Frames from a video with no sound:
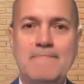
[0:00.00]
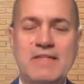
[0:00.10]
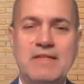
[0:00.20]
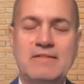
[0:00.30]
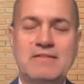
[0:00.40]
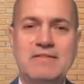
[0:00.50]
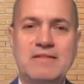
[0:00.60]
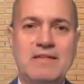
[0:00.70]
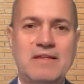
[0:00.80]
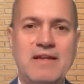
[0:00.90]
it
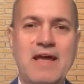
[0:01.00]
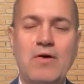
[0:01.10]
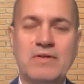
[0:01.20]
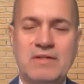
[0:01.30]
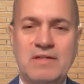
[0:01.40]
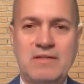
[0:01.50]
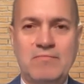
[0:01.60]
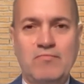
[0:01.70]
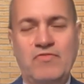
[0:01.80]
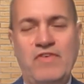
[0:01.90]
now
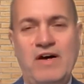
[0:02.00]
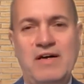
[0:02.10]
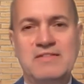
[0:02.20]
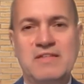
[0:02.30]
provides